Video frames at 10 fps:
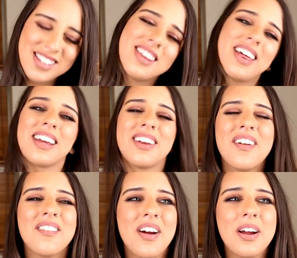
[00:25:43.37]
So thank
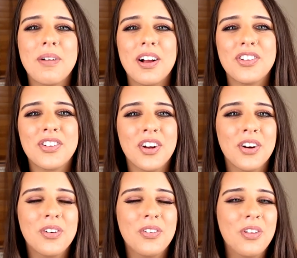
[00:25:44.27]
you very much
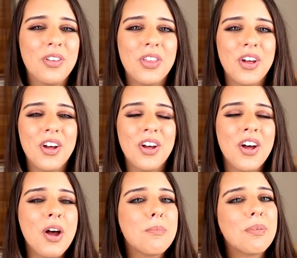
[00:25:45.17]
to all the
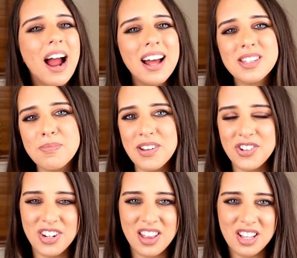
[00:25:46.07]
brands
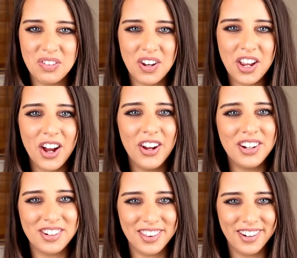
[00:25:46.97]
mentioned in this video
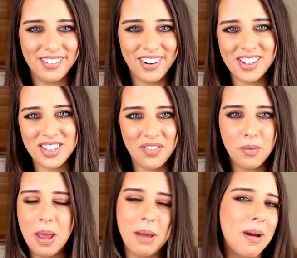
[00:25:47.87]
and to the grocer
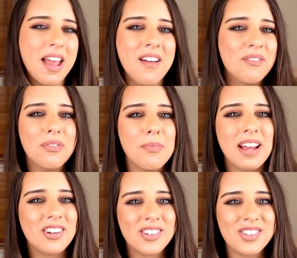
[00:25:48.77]
for being my
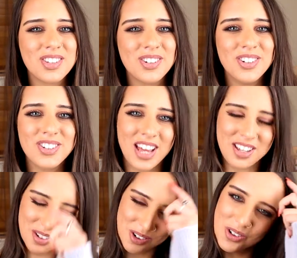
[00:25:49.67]
information source
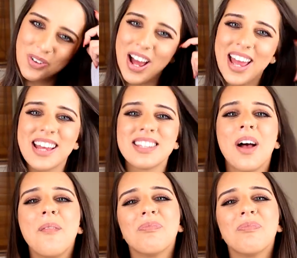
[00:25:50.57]
as always.